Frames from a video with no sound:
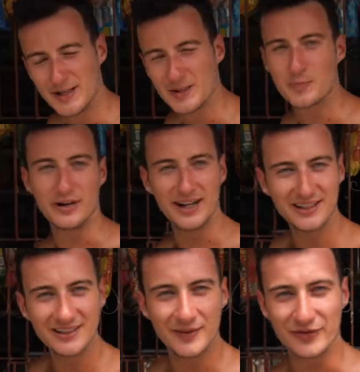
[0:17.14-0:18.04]
My name's
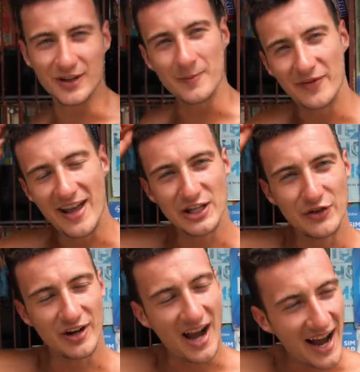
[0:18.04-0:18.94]
Braden. I'm from
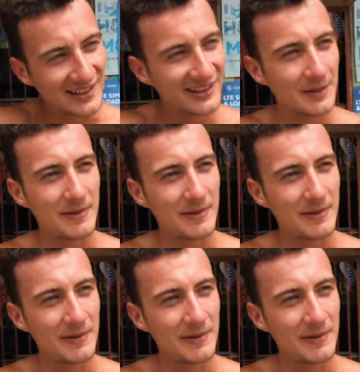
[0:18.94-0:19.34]
Vancouver Island,